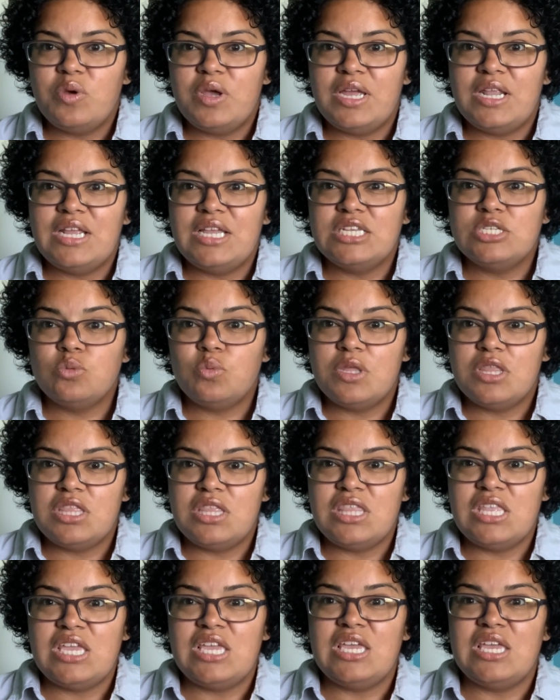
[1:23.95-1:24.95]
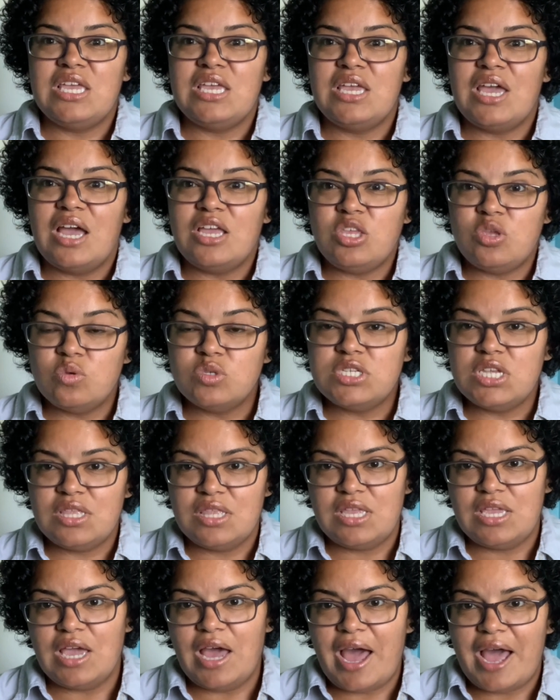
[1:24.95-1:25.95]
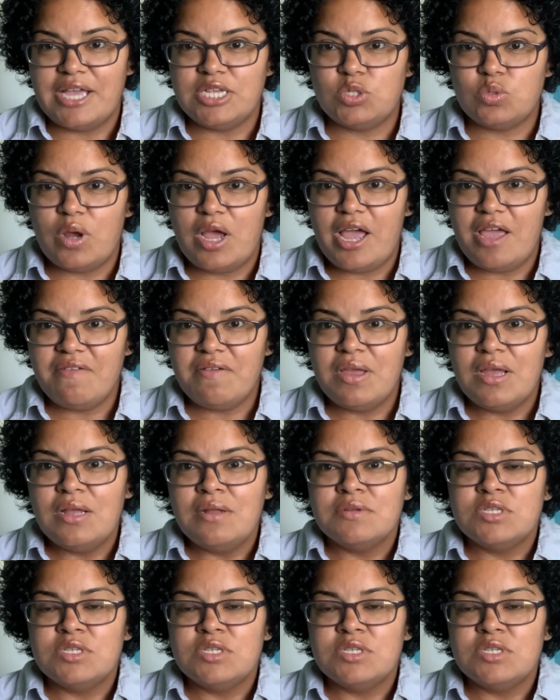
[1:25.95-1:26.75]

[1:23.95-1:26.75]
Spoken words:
It is with the using the iDrive,